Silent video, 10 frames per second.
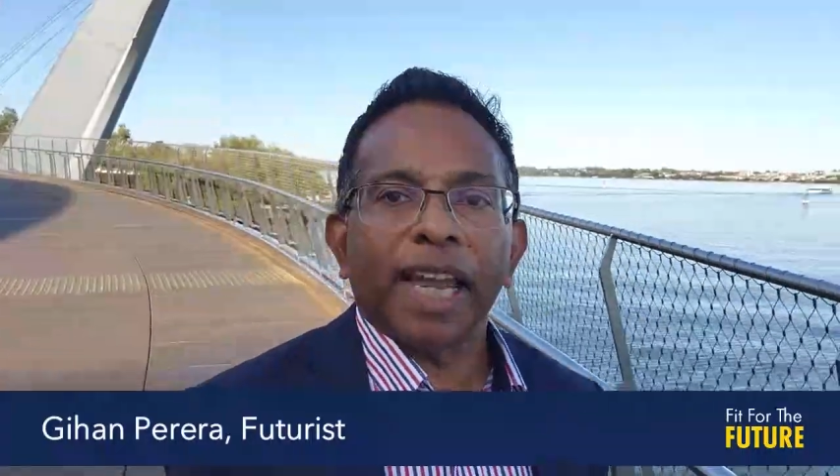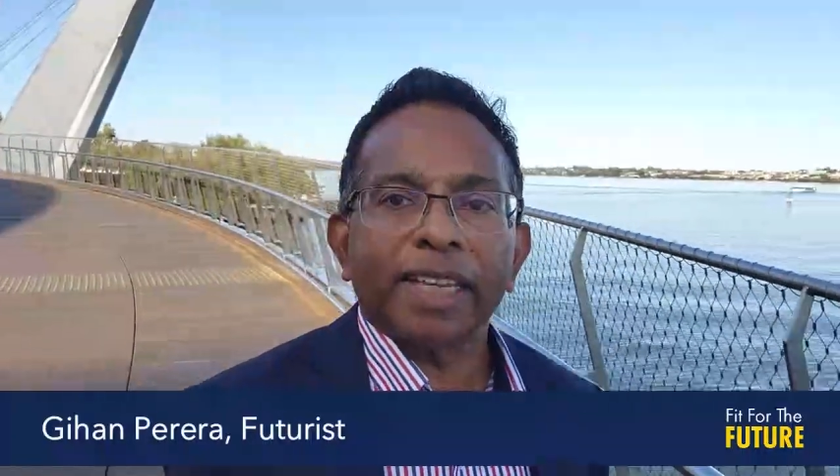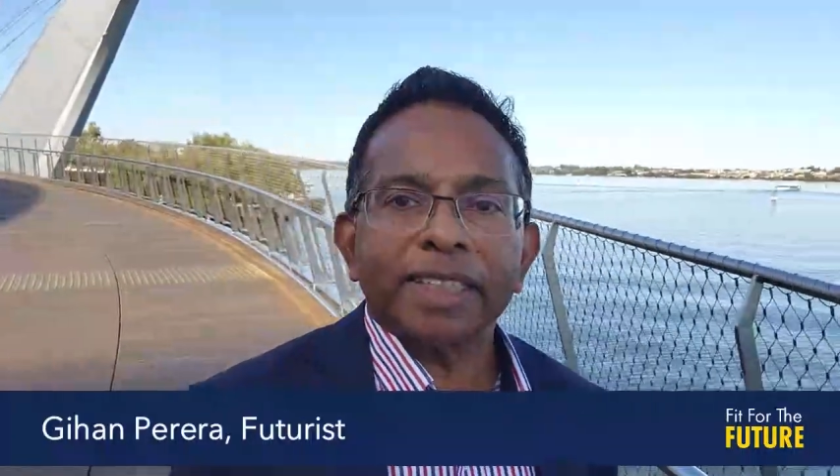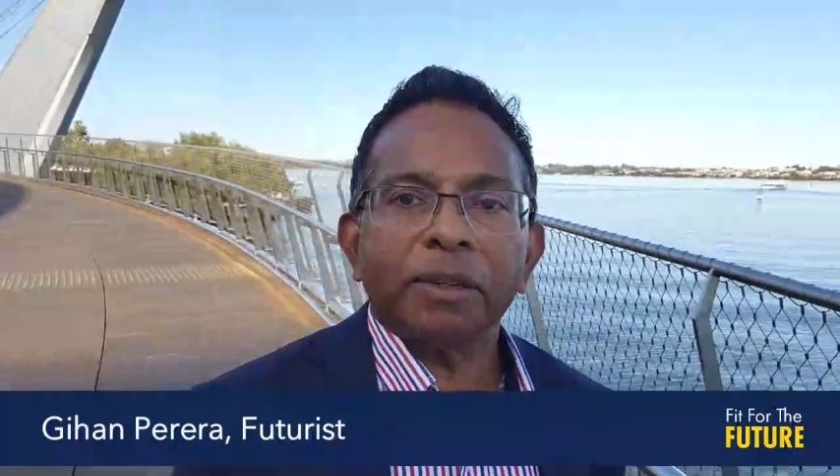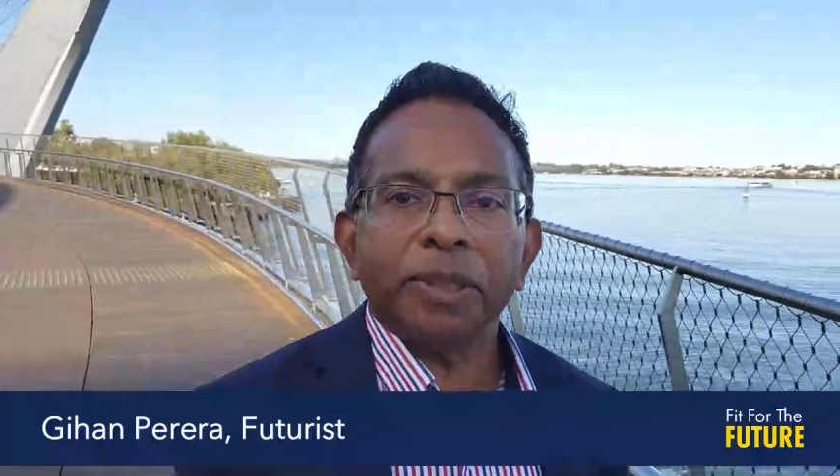
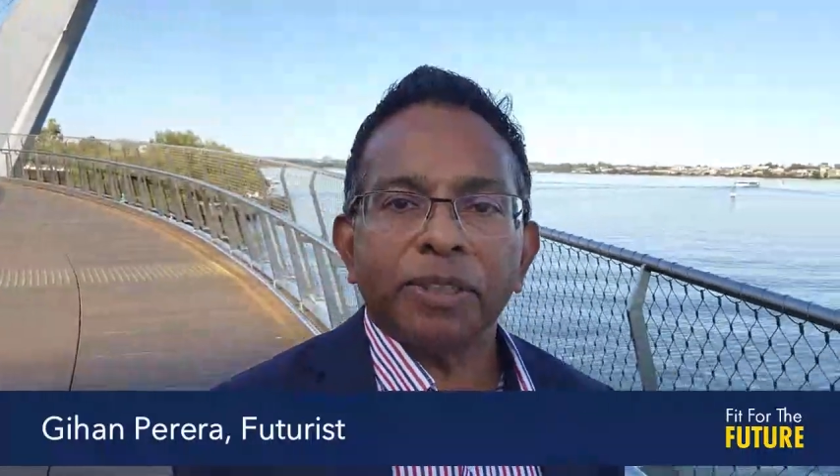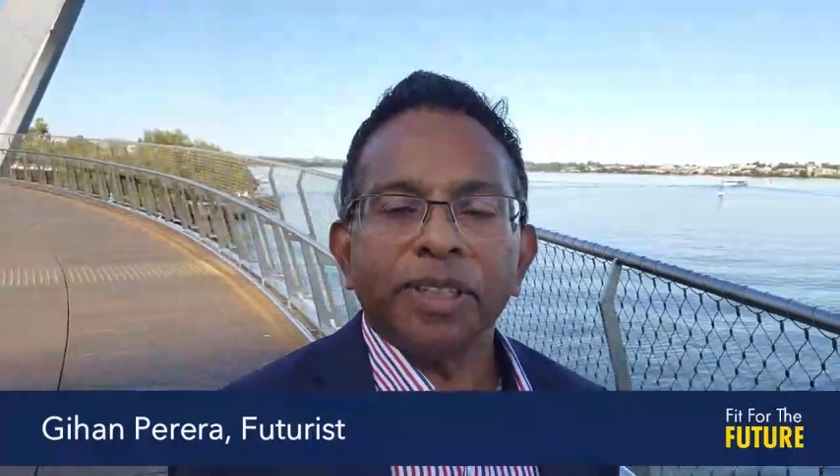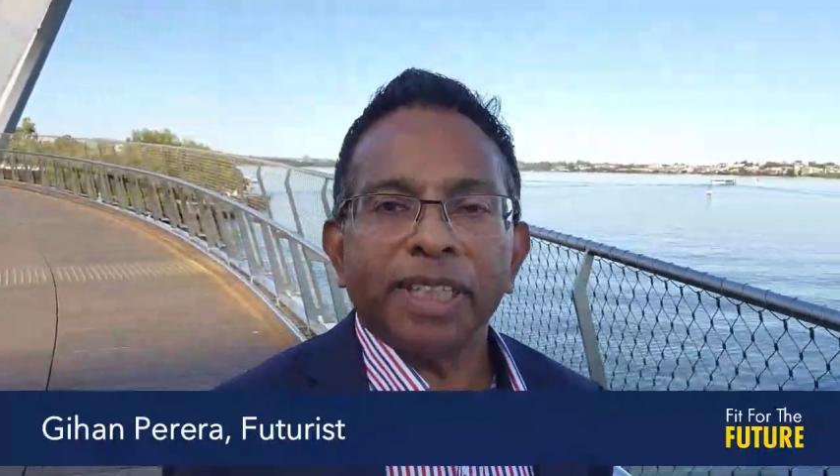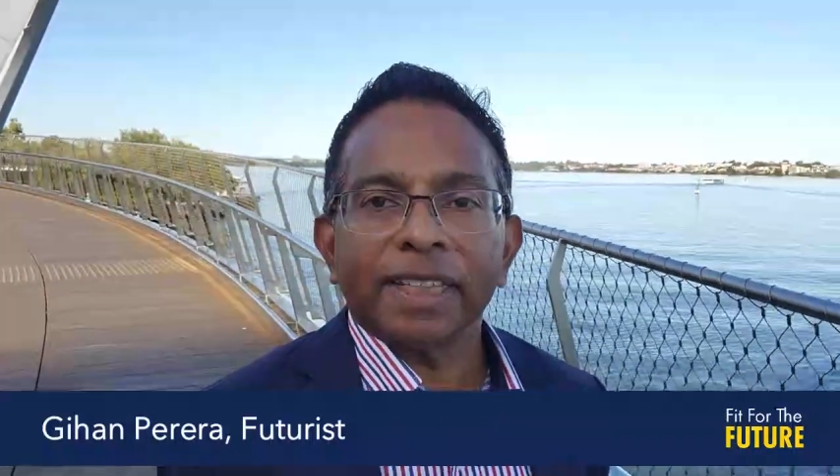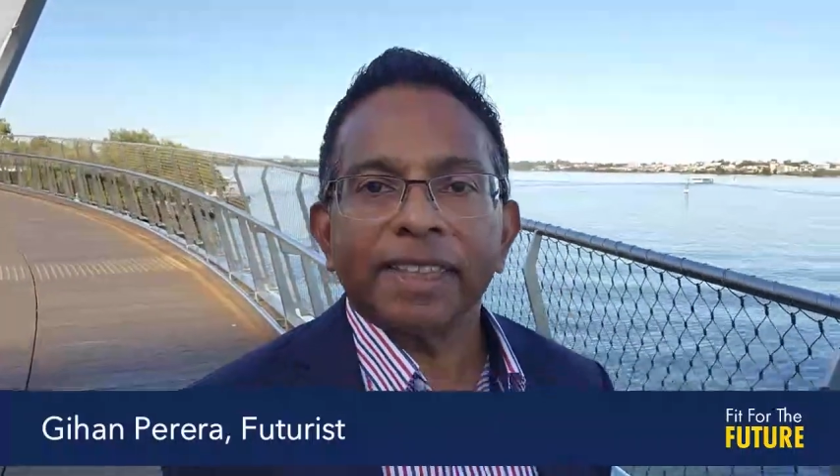as they were
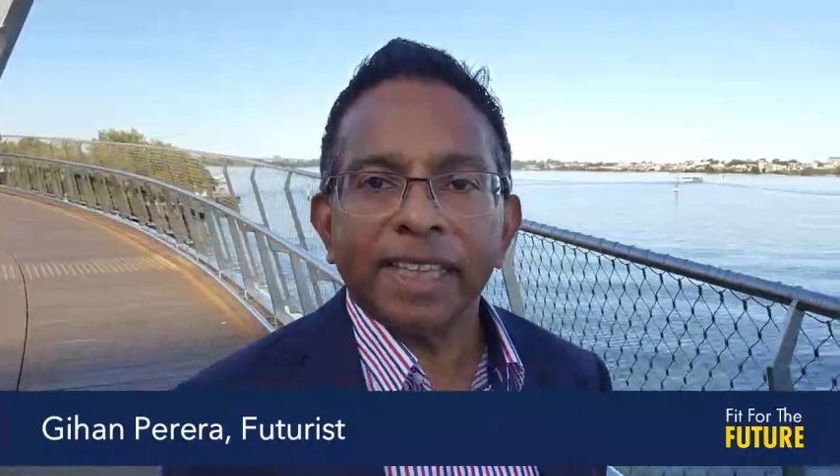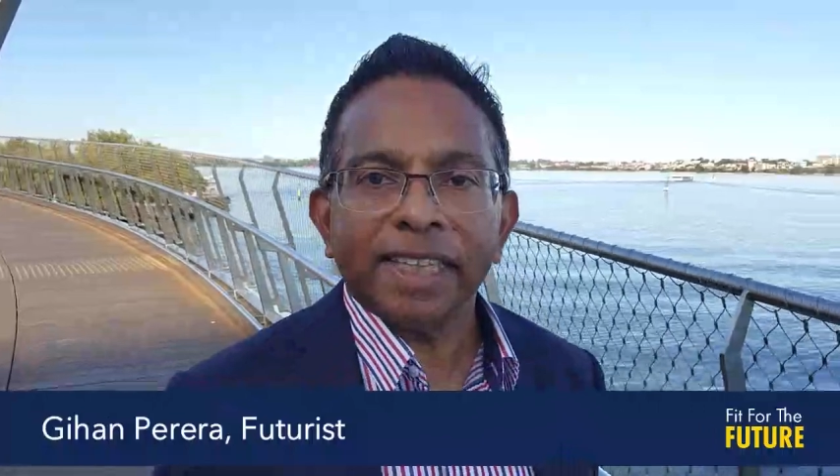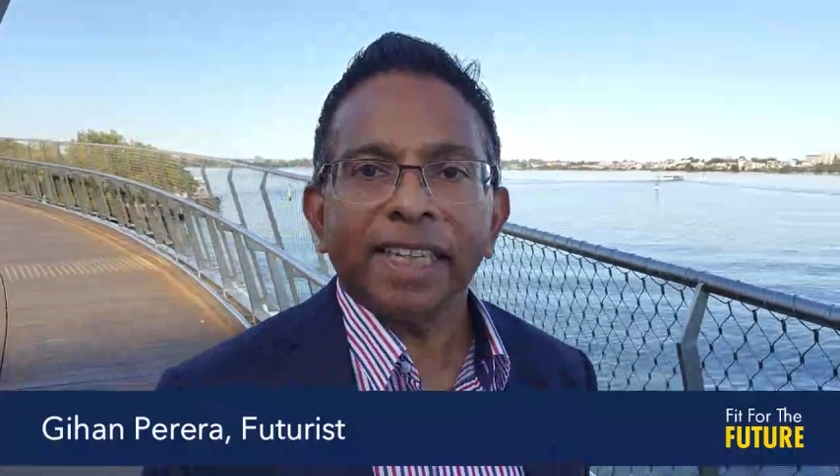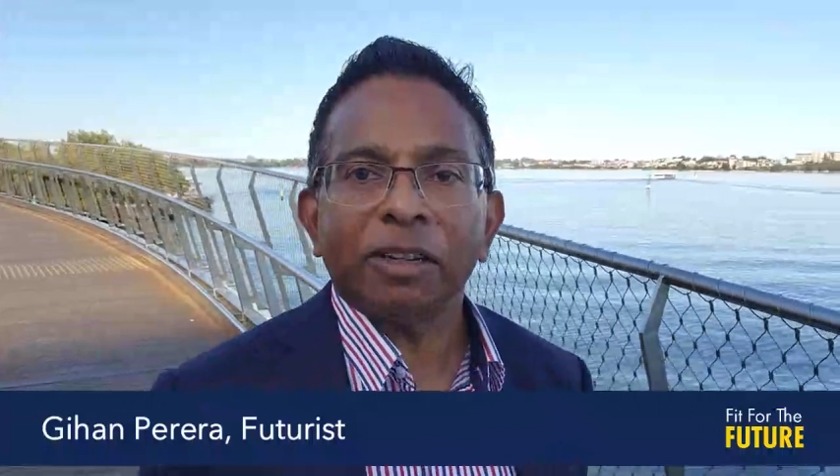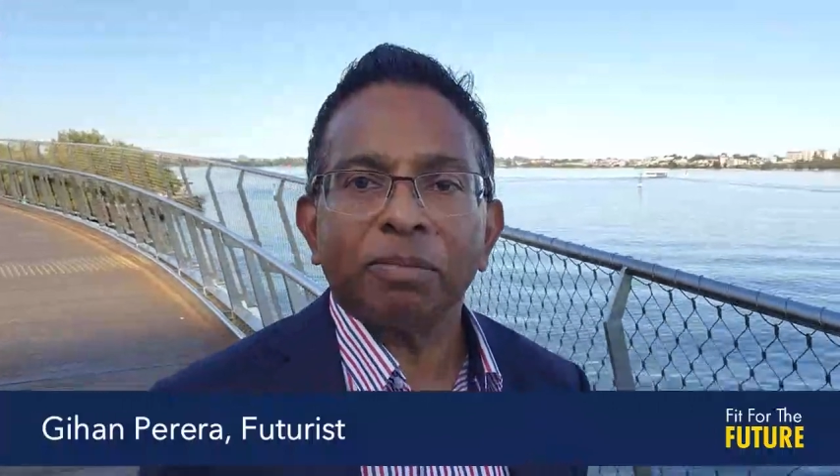doing their
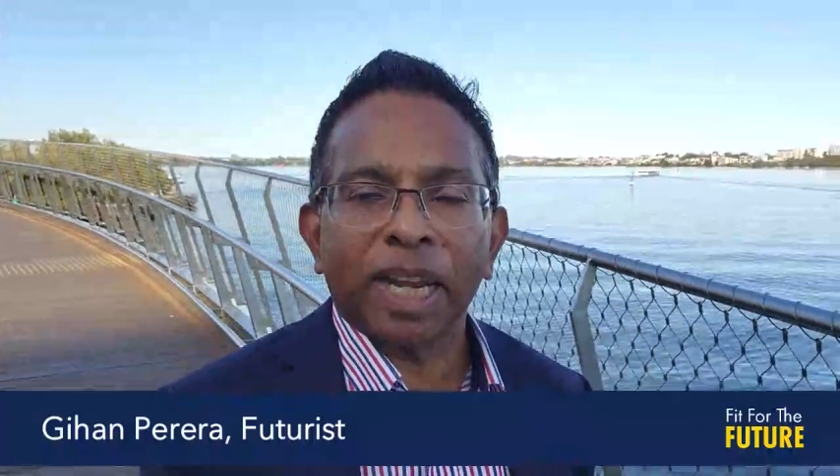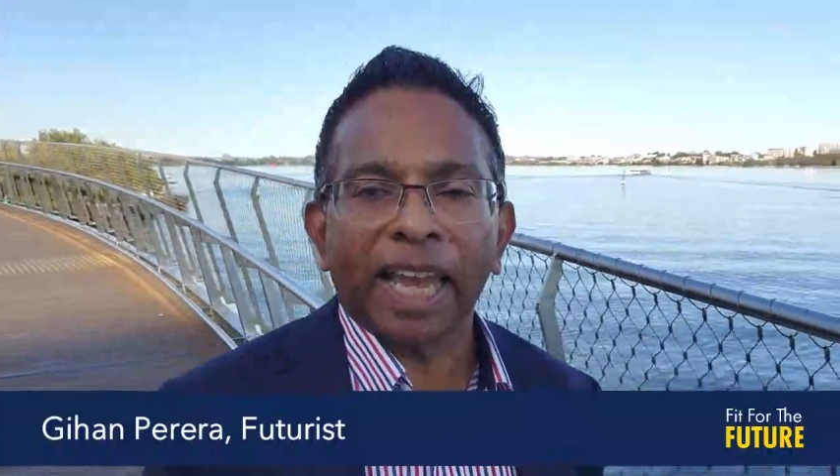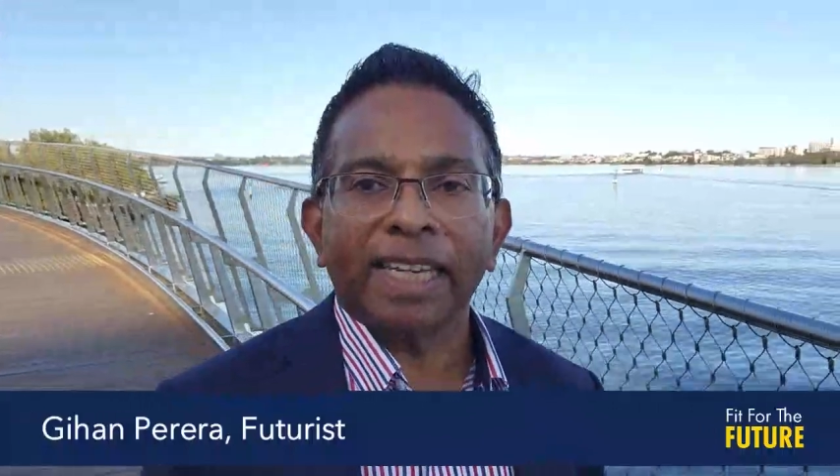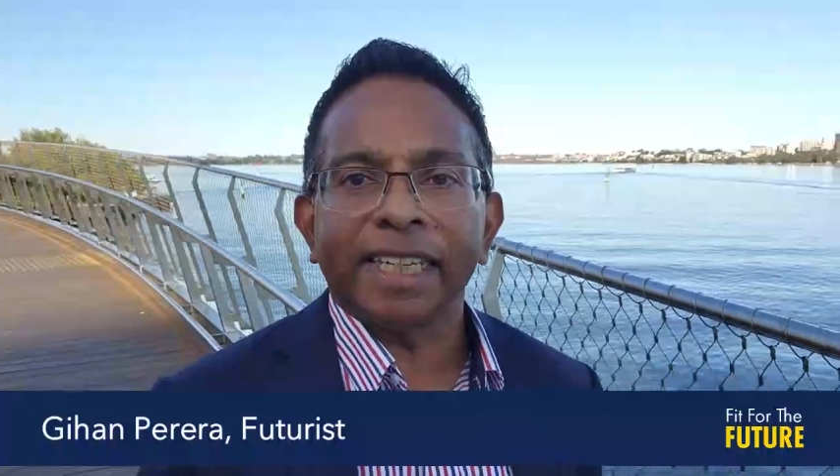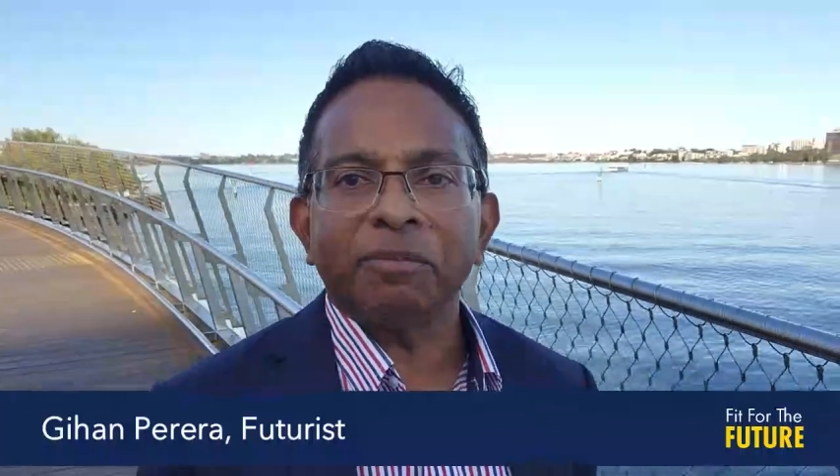thinking and
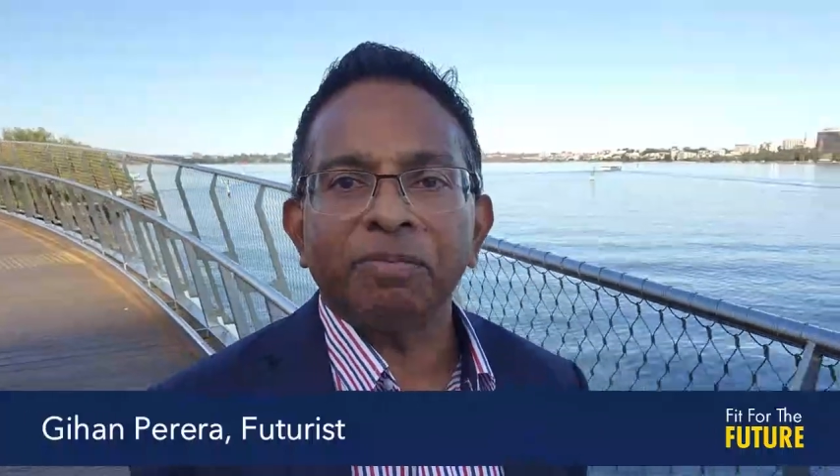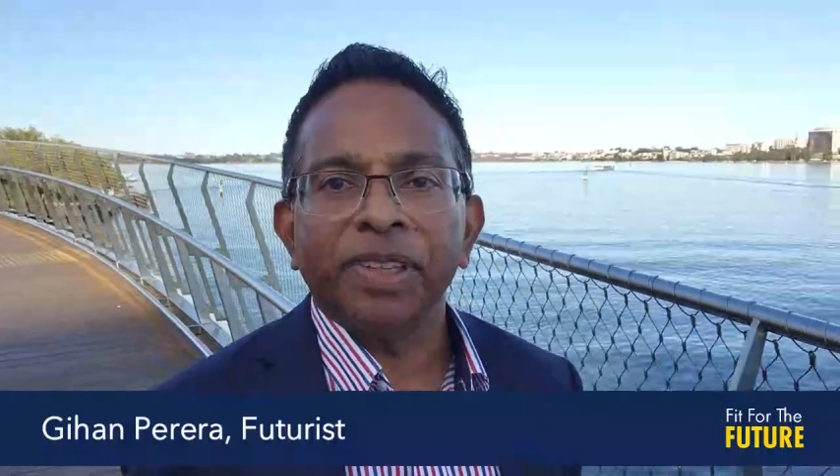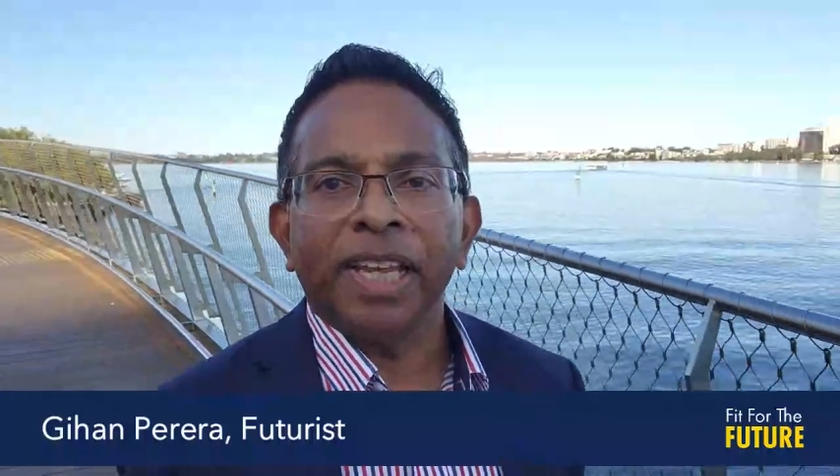planning,